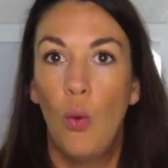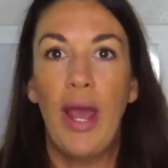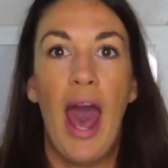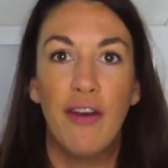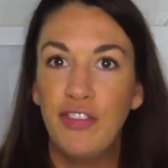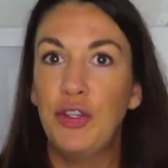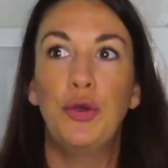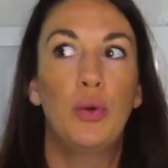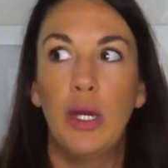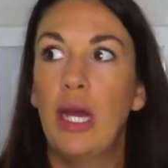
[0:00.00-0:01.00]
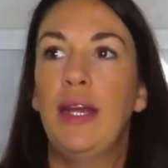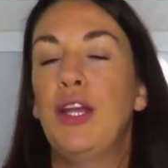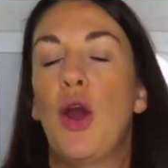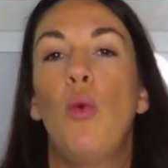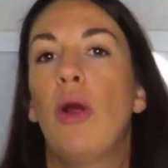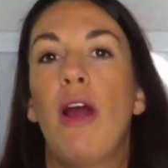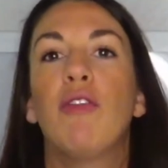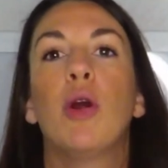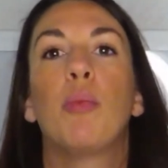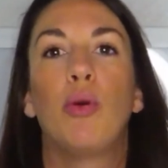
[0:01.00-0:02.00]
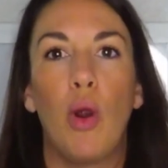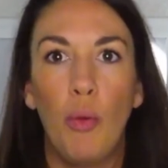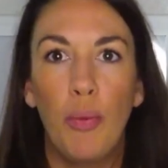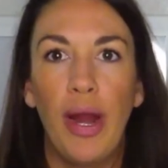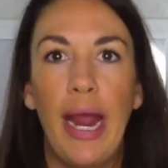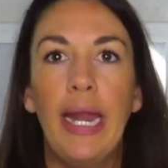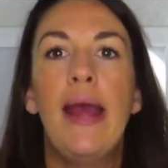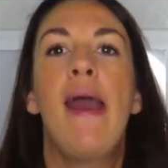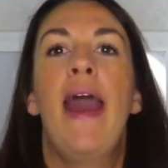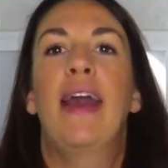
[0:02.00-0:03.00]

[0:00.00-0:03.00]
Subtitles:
We have to, wherever appropriate,